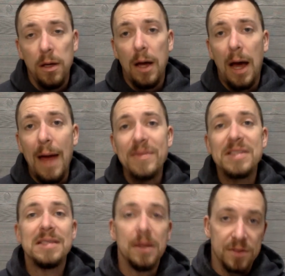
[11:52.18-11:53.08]
I'm a
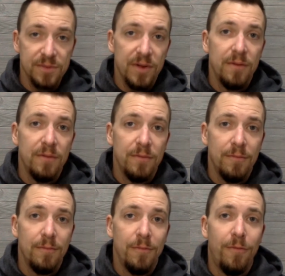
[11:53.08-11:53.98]
salesman
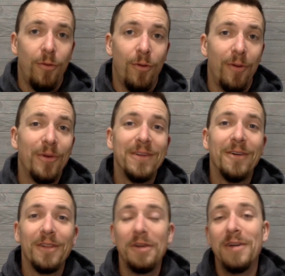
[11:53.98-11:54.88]
for window
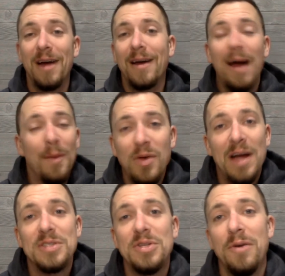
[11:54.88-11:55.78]
cleaner dot com. You
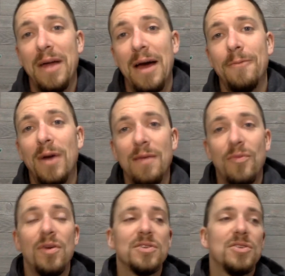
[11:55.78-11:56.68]
guys know that, right?
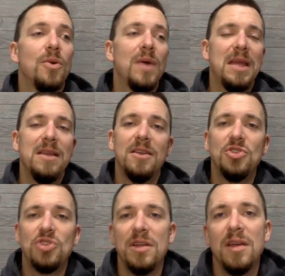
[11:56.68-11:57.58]
There is no hidden
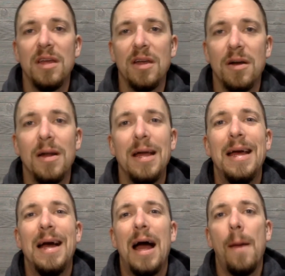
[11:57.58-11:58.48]
agenda here.
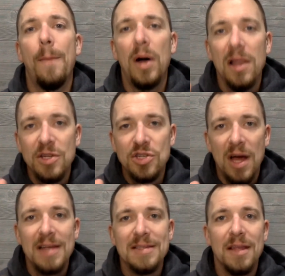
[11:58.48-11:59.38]
I
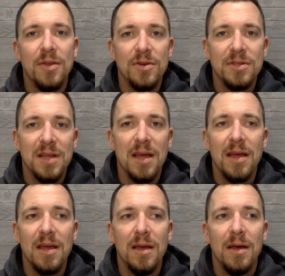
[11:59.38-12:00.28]
apologize that there is a,